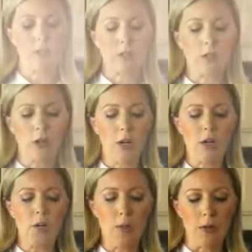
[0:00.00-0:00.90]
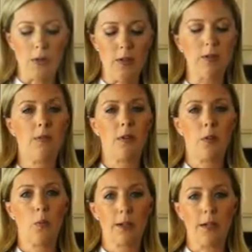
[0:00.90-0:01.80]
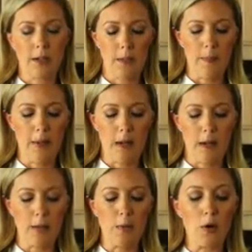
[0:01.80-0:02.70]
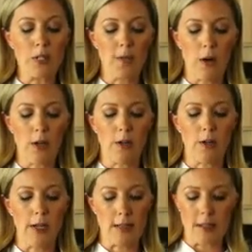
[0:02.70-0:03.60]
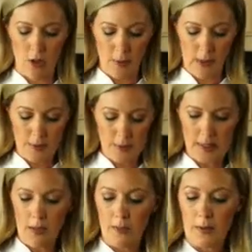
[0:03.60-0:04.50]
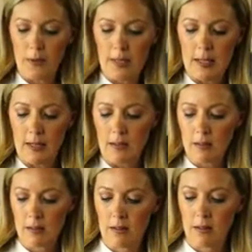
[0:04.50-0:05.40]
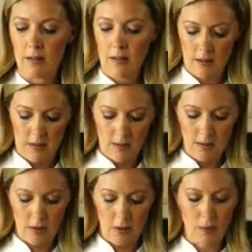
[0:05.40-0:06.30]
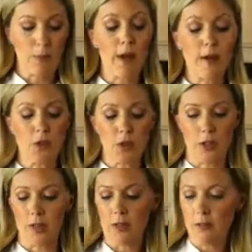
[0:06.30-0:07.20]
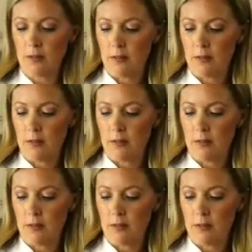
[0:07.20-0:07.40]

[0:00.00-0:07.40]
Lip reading: in a large bowl, we're going to combine most of our ingredients. Your maple syrup goes in, your brown sugar,